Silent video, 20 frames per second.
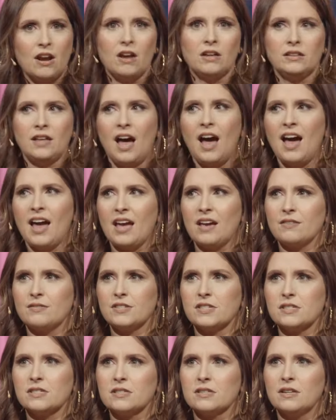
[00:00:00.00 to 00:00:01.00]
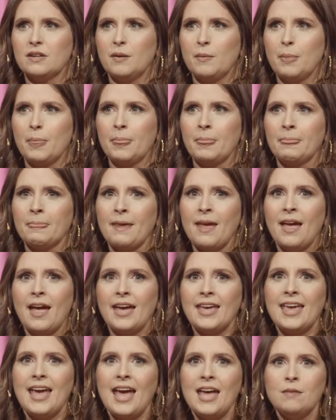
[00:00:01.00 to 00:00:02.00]
our lives,
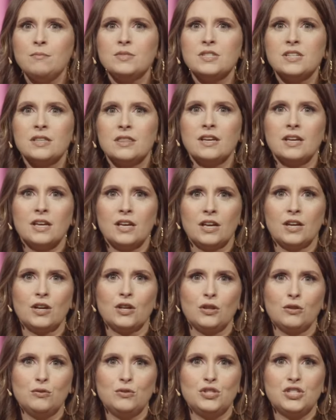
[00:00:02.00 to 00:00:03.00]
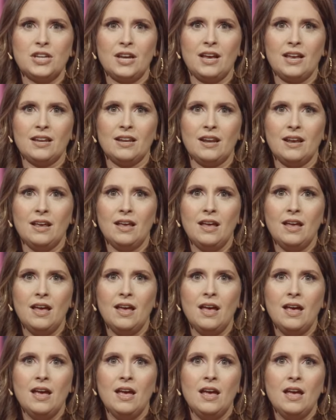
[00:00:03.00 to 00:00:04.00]
I came to the conclusion
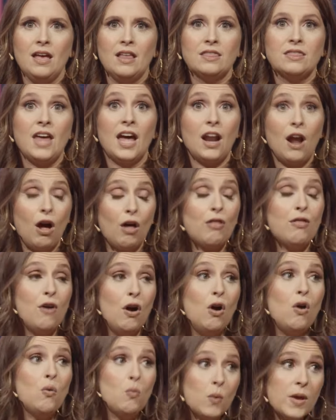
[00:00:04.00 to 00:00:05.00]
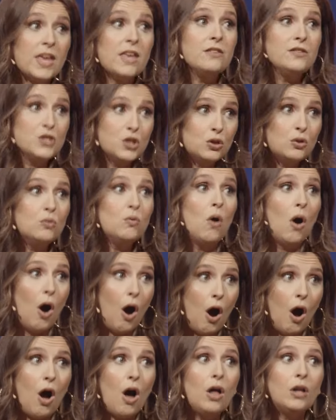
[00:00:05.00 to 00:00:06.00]
that although we do
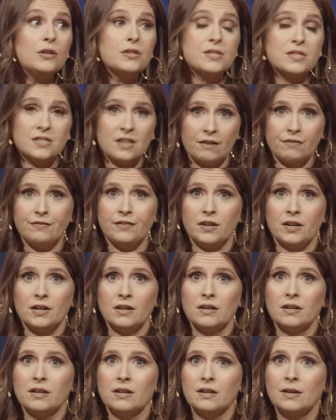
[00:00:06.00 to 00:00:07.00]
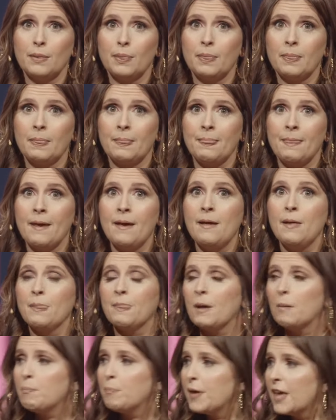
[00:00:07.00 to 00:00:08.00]
all suffer,
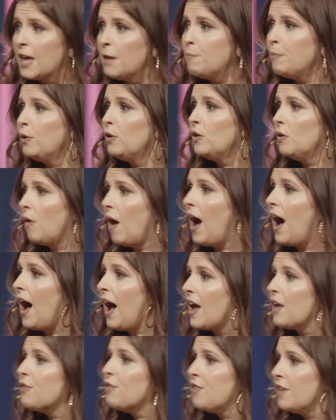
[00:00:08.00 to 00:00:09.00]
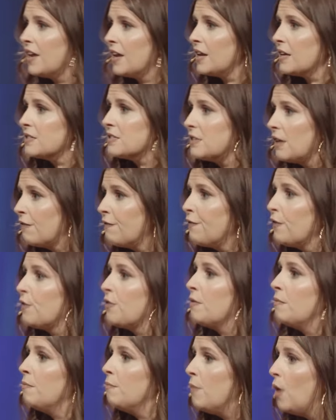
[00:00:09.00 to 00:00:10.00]
the people who I think suffer
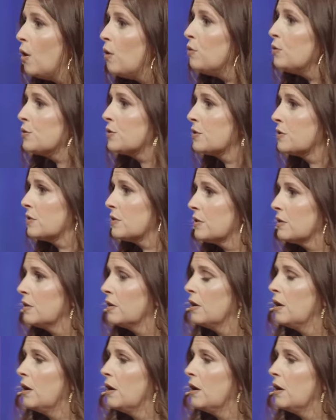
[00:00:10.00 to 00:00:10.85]
the most